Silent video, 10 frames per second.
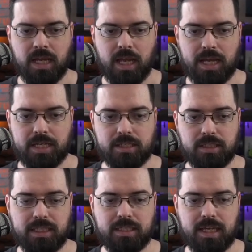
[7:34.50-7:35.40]
I can
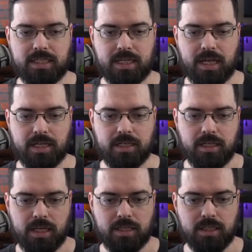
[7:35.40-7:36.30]
delete that tag
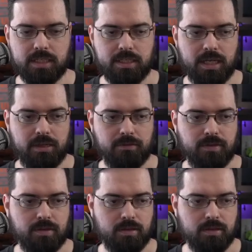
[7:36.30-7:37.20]
and click save,
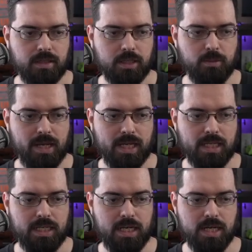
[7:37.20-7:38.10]
then go back
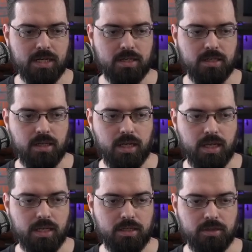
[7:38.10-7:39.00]
in here,
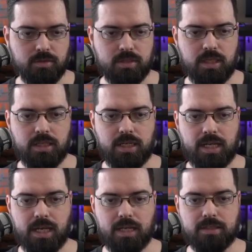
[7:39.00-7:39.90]
and you'll see that it
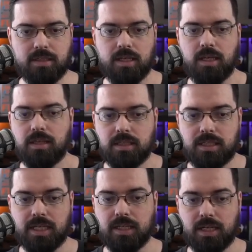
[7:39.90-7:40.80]
has the
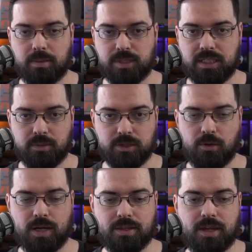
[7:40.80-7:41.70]
DLN option that was
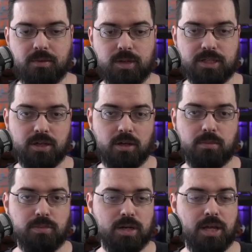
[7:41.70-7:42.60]
already there, which is
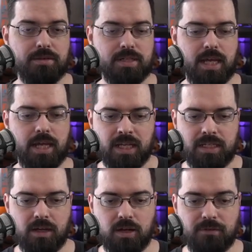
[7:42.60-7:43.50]
on another tag.
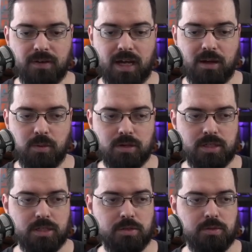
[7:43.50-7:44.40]
Now, if I were
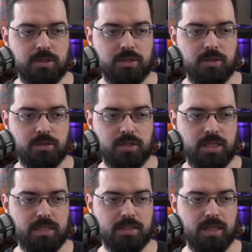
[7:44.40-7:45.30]
to search
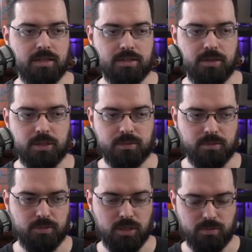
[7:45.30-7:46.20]
inside of the search
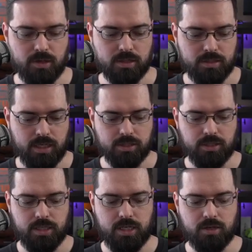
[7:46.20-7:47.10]
bookmarks
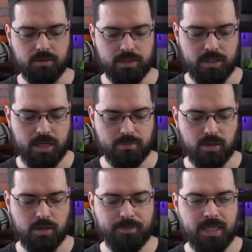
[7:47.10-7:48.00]
section here on the
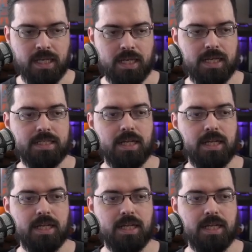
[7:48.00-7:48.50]
sidebar, and I